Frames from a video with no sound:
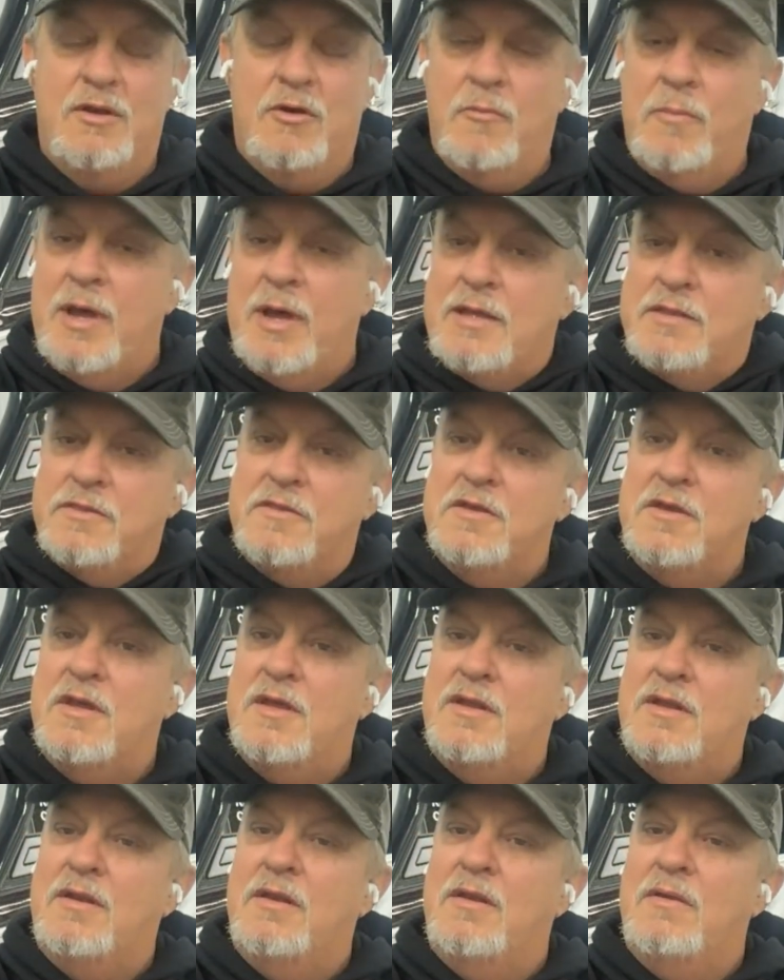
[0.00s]
back
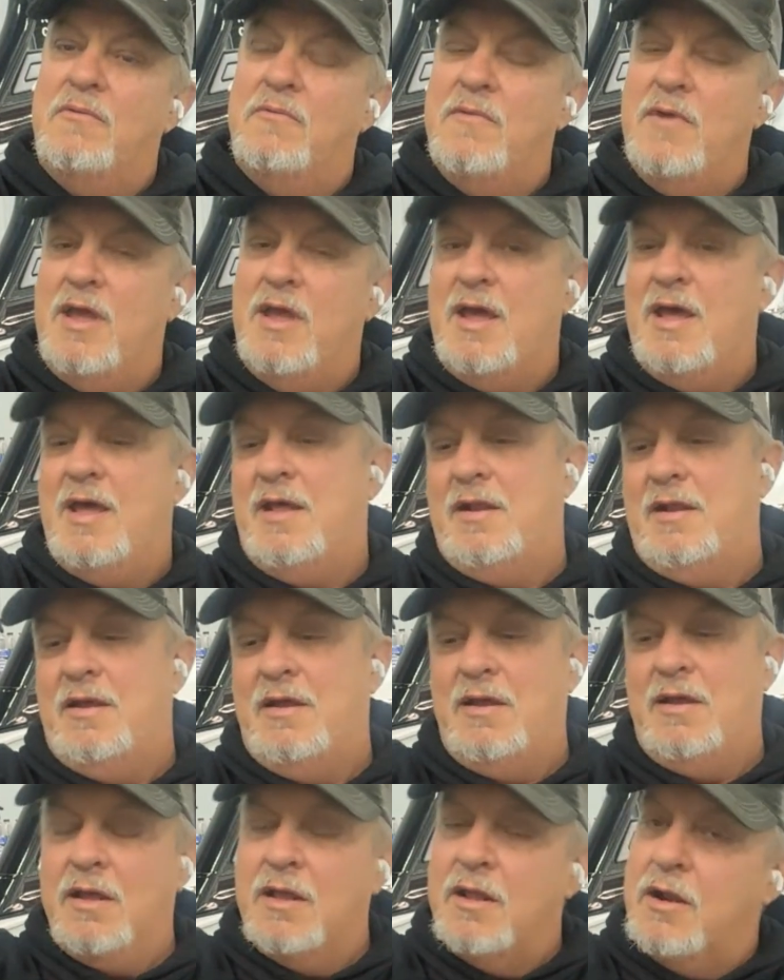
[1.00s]
then we had
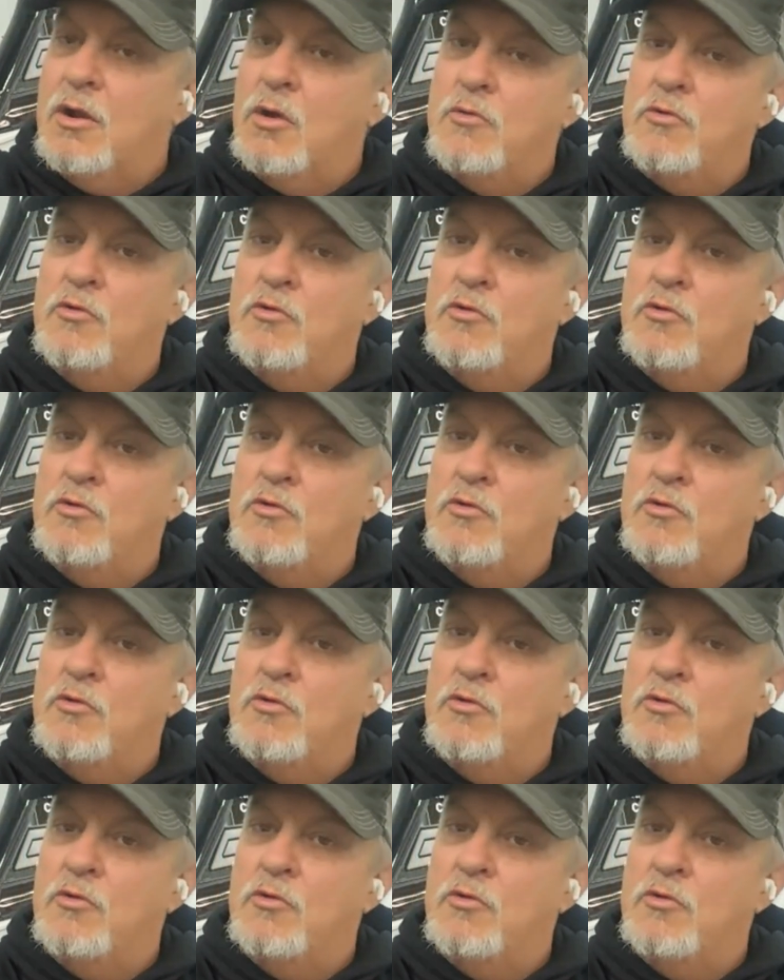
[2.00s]
an old